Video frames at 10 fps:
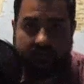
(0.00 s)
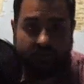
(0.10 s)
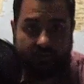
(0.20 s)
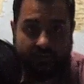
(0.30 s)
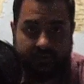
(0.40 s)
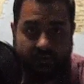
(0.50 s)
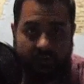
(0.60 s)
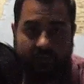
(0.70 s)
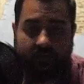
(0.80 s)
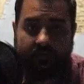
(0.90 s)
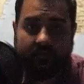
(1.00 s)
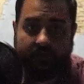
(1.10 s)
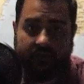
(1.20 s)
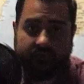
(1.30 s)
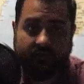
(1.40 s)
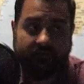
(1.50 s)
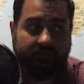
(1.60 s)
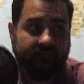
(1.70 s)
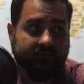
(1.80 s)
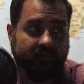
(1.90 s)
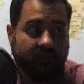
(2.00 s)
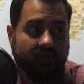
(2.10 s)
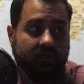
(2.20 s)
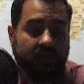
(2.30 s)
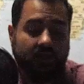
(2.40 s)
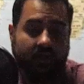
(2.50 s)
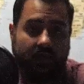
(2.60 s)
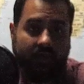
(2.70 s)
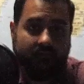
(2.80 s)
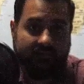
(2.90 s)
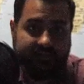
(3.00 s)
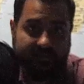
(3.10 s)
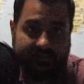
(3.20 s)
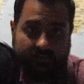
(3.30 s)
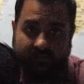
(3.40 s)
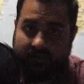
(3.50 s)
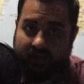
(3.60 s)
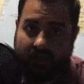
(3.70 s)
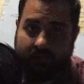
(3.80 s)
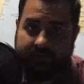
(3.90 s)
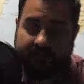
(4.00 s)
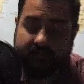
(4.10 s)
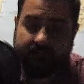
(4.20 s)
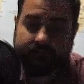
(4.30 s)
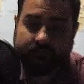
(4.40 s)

two years ago in 2015 and visited some of the camps